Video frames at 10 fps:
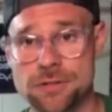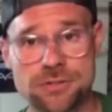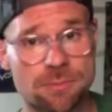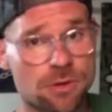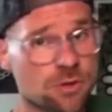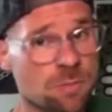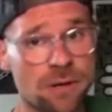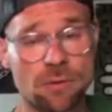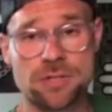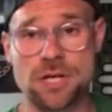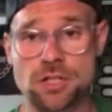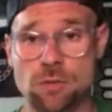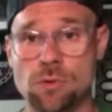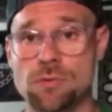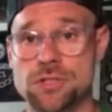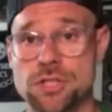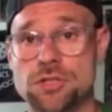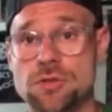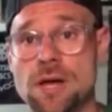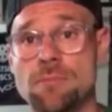you use some of those big rotational movers to
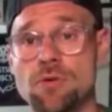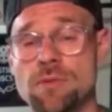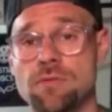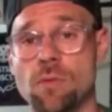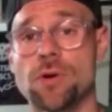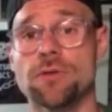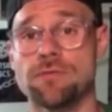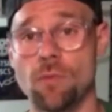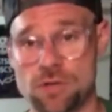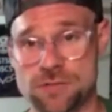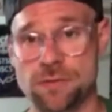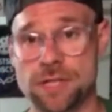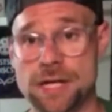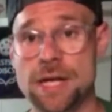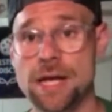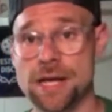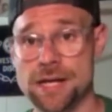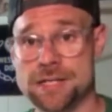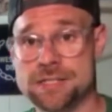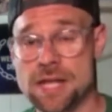do that movement for you forcefully,
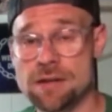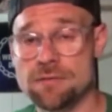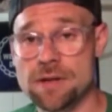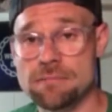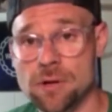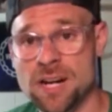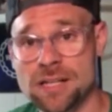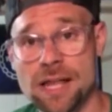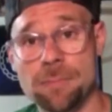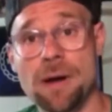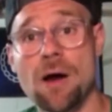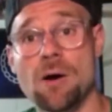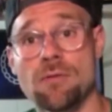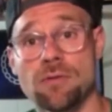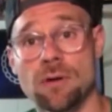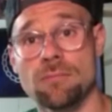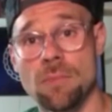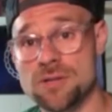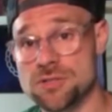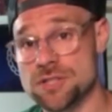and instead of it creating a lot of power from
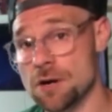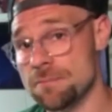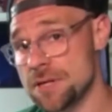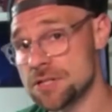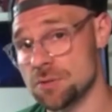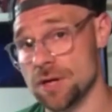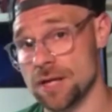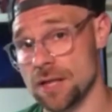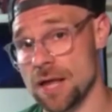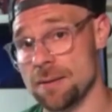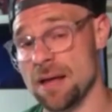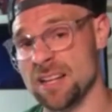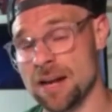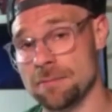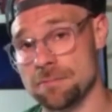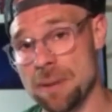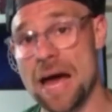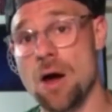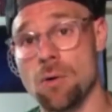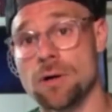muscles that are meant to create a lot of
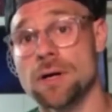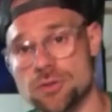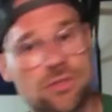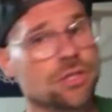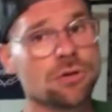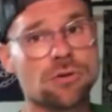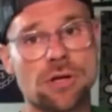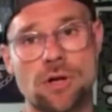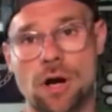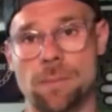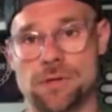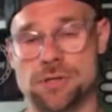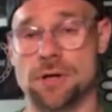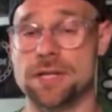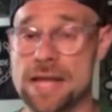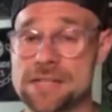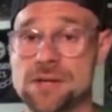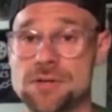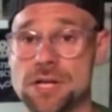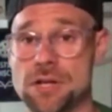power, you're using your upper trunk, and that's
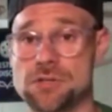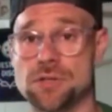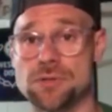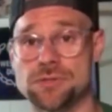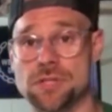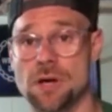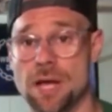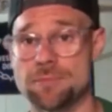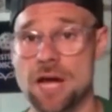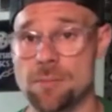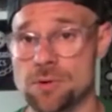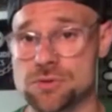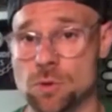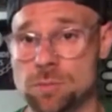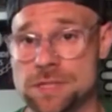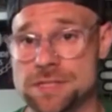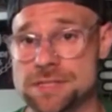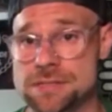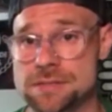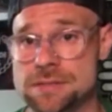how you can injure those abdominals or
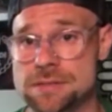obliques.